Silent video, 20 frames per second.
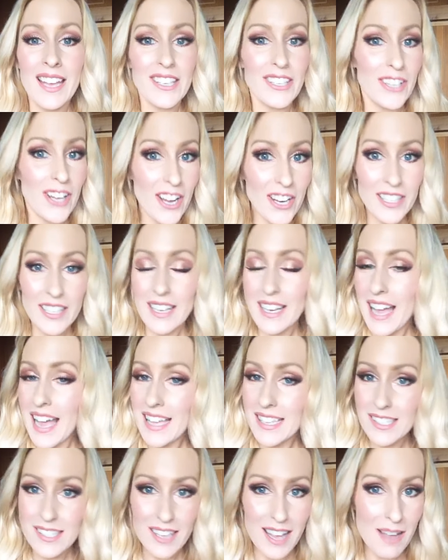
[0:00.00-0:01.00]
you know,
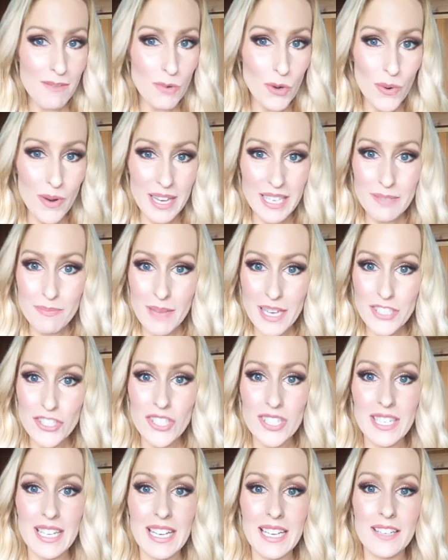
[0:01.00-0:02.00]
as I'm always
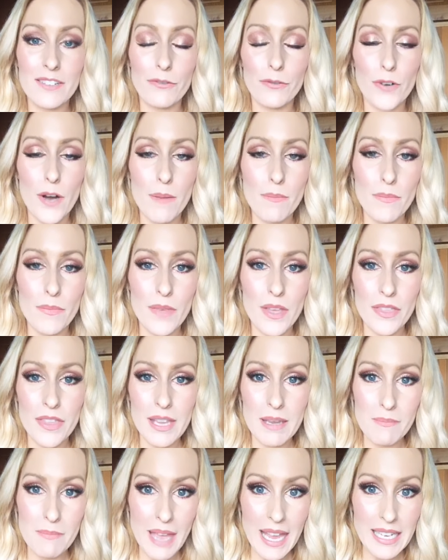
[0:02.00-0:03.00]
mentioning from
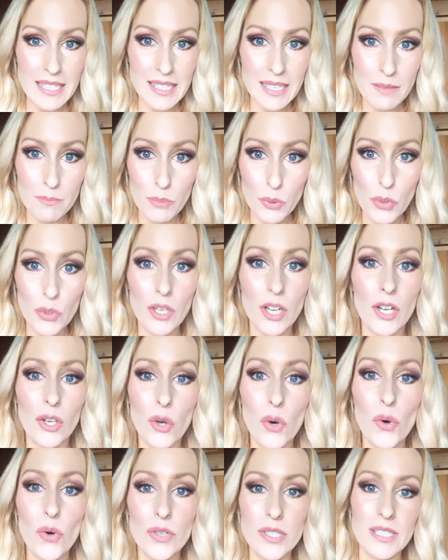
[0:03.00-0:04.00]
the amazing book, A
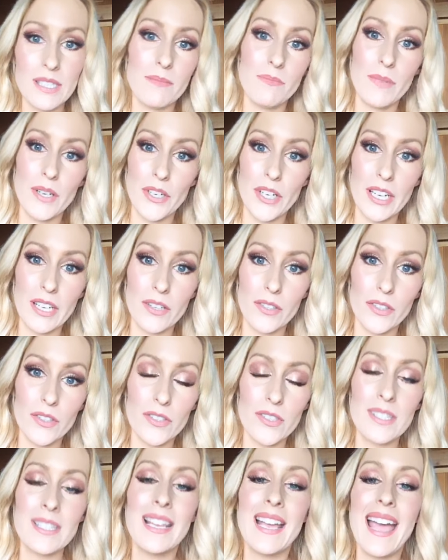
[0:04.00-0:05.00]
Course in
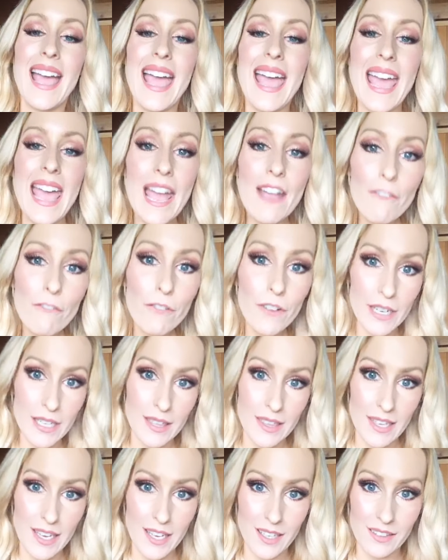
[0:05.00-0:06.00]
Miracles,
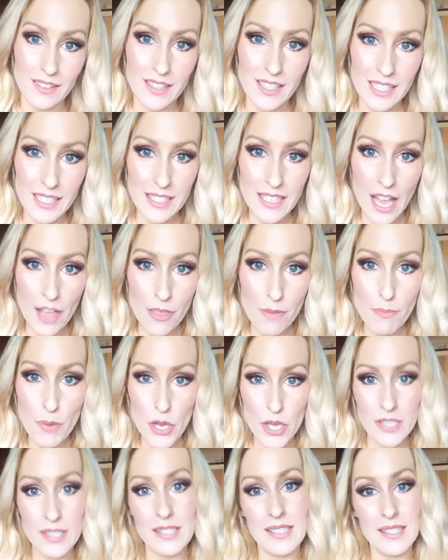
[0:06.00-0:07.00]
everything that another
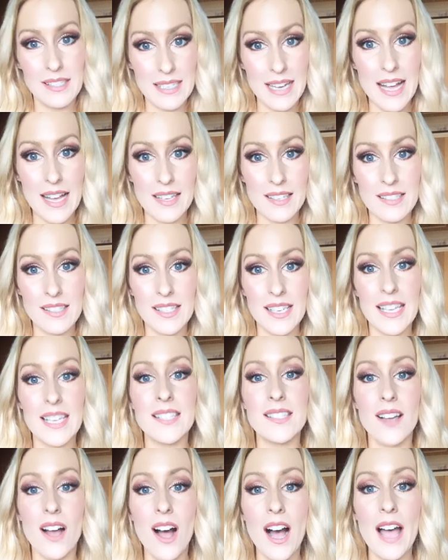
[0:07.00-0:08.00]
person does
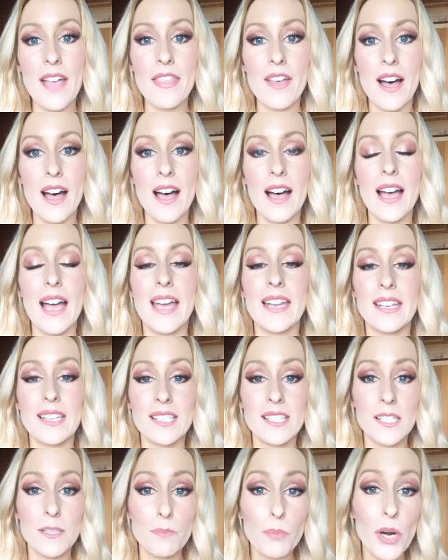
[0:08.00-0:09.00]
is either an
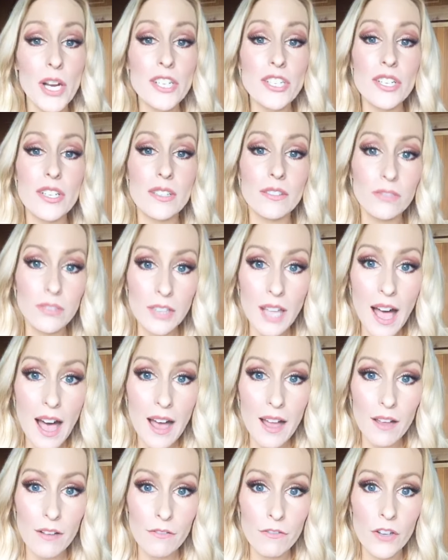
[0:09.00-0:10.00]
expression of
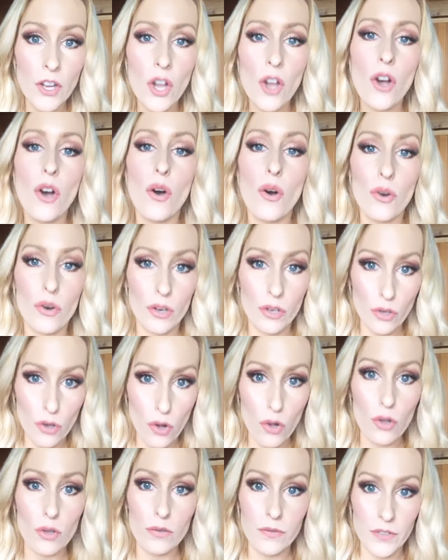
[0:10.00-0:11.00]
love or a
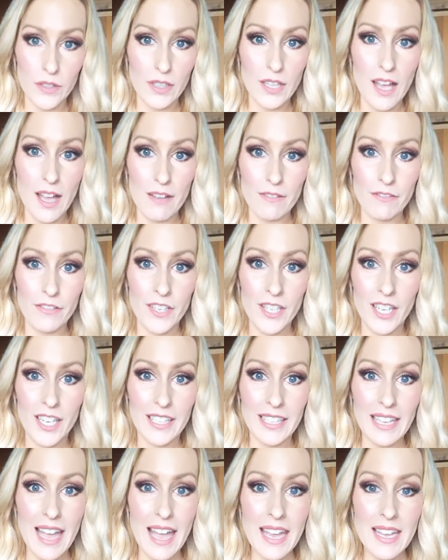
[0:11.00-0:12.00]
call for love
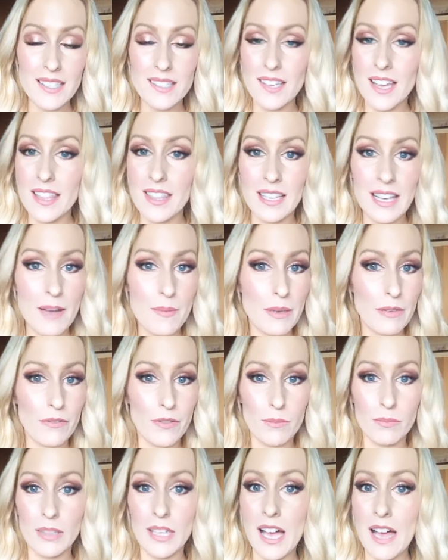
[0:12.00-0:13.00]
okay it's either coming
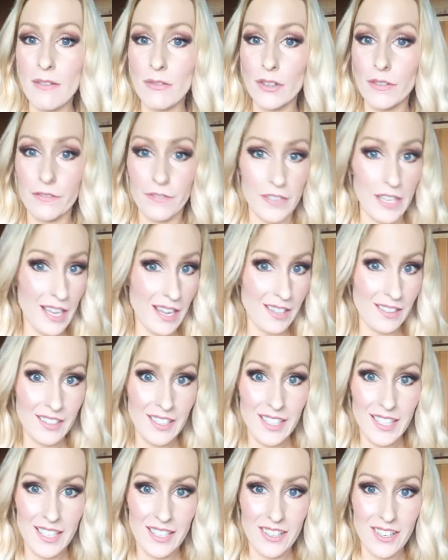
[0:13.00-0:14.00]
from love or fear
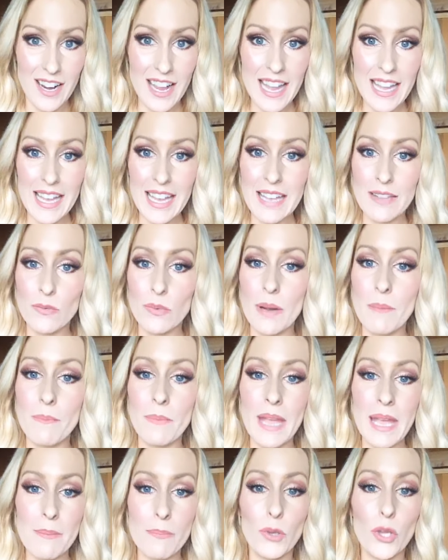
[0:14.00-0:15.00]
all right and when
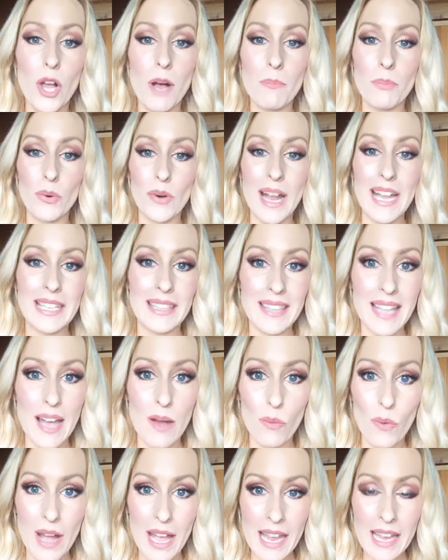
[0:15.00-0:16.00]
people operate in
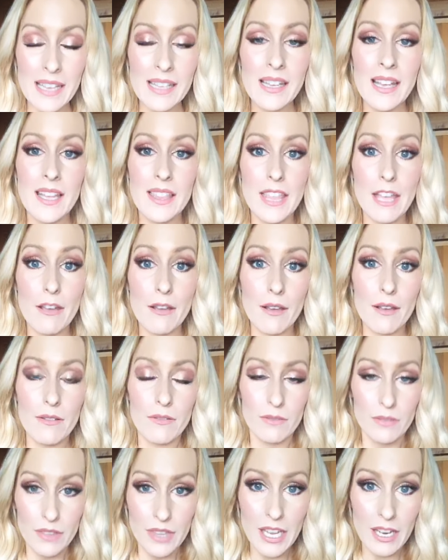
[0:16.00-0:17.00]
that way they're
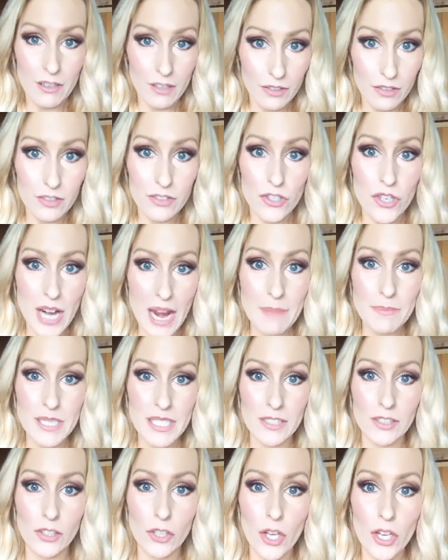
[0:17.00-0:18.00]
they're trapped
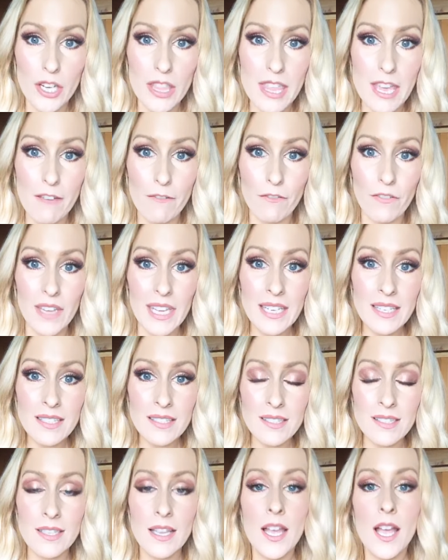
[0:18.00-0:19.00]
in a lot of their
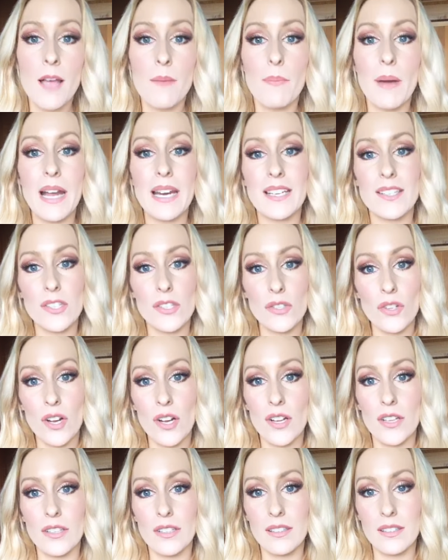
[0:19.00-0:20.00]
fears but it's
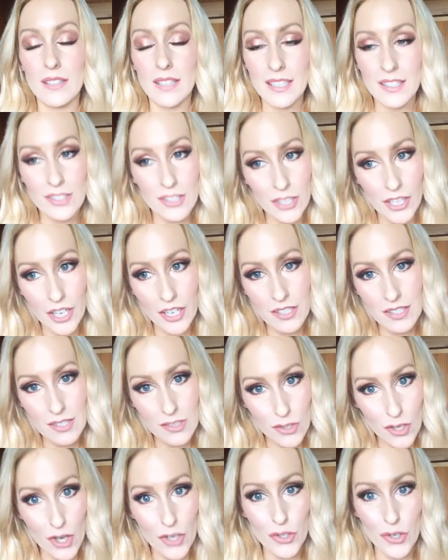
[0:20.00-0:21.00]
not you know it's
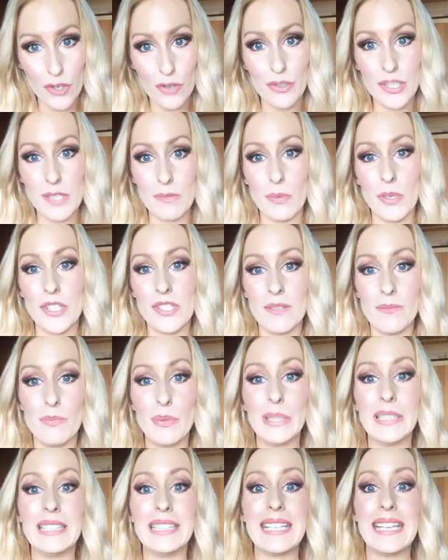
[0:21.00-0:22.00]
not your
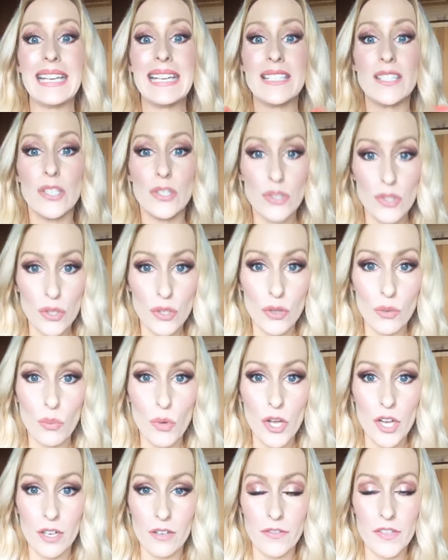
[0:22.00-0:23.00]
responsibility to do the
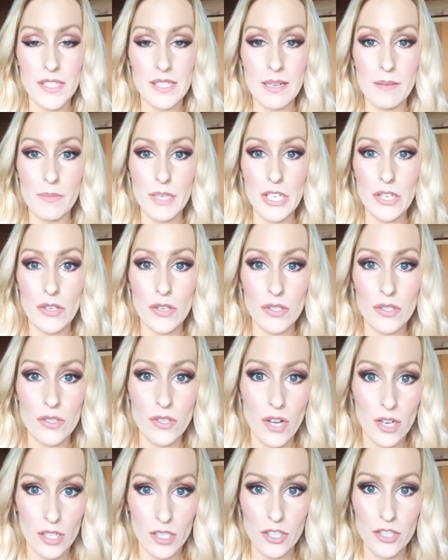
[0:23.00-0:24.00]
work for somebody who's
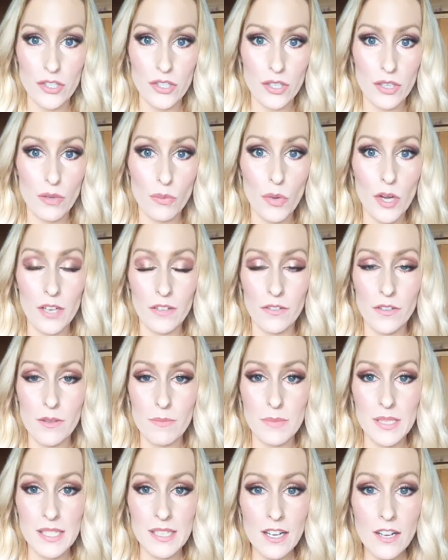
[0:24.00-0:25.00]
not going to do the work for
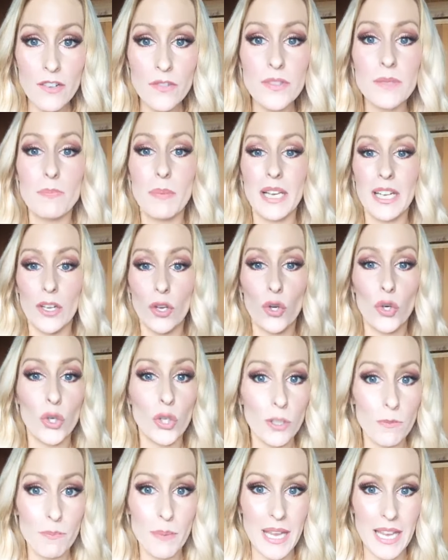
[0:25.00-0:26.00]
themselves but it
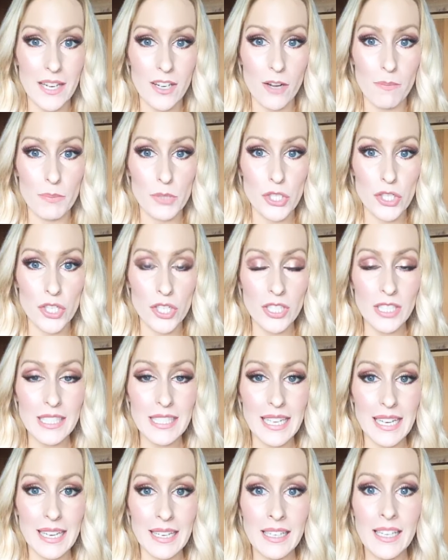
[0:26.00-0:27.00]
could be an
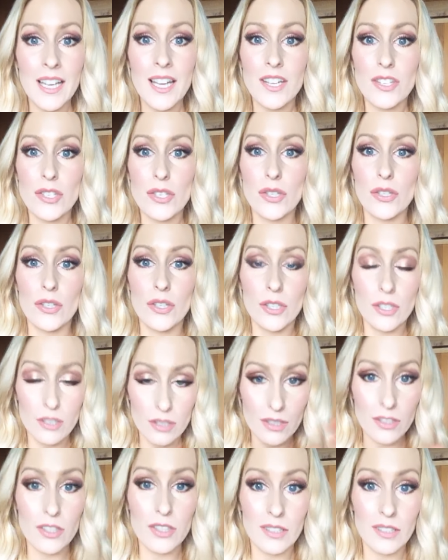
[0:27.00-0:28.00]
opportunity to
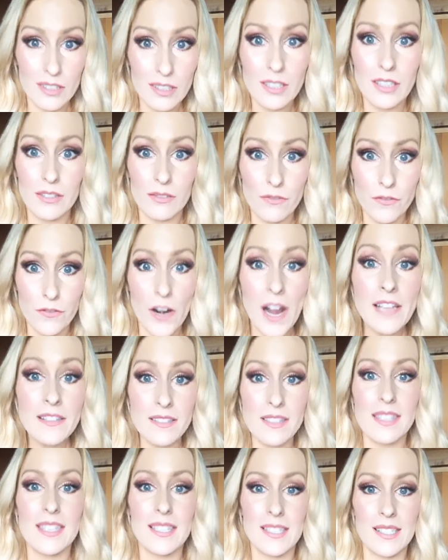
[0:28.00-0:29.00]

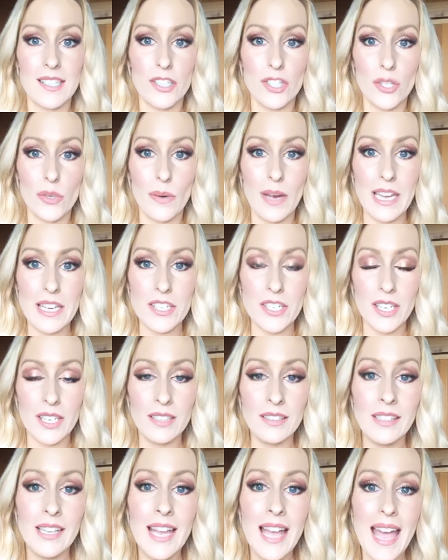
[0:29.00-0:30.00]
confront the
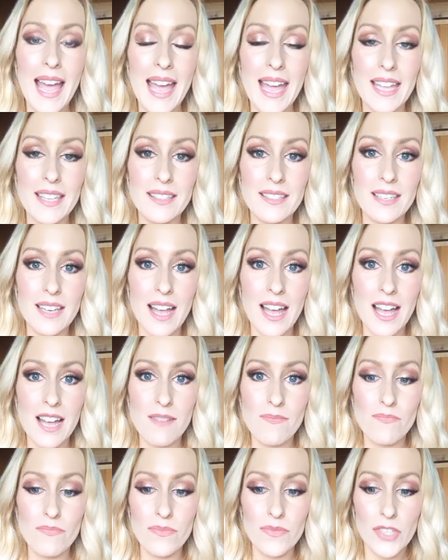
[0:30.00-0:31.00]
situation and
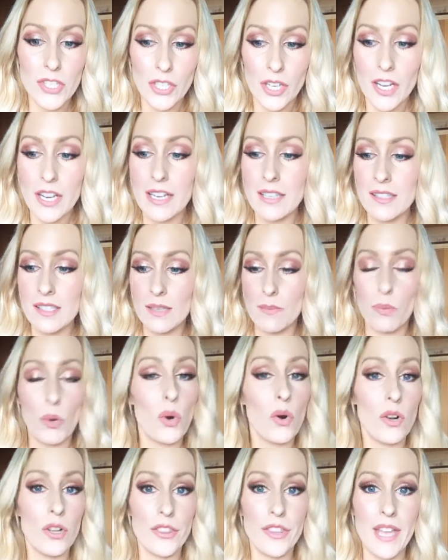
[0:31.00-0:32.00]
um, you know and
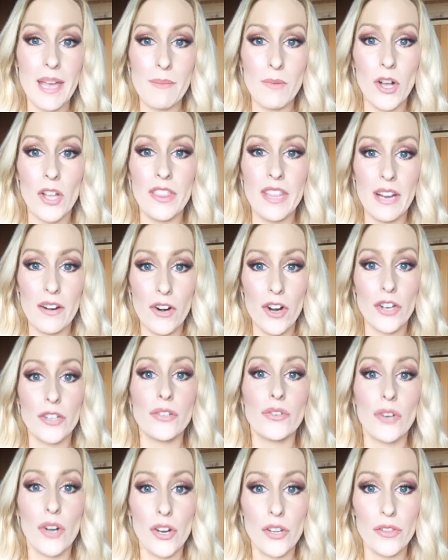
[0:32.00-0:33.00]
support them on their
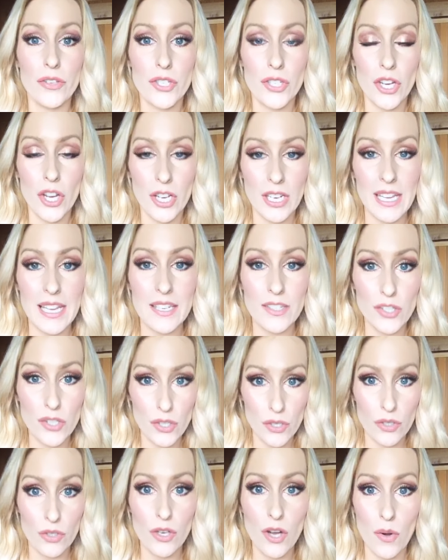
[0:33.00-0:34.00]
own growth journey as
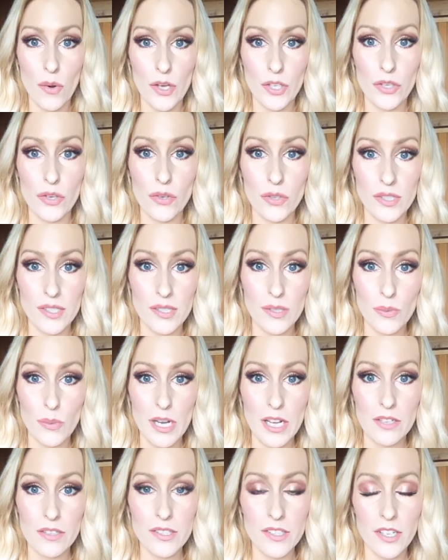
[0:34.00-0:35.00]
you go on yours as
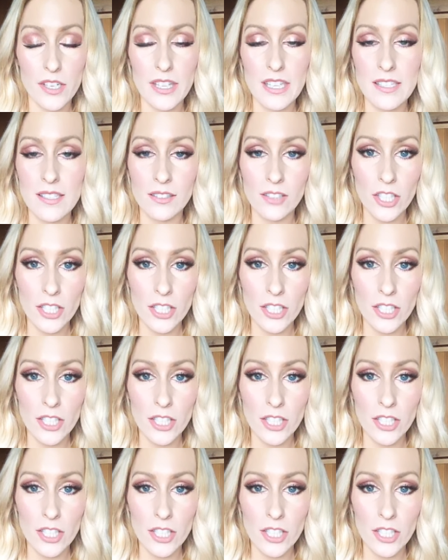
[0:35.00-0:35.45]
well so there's a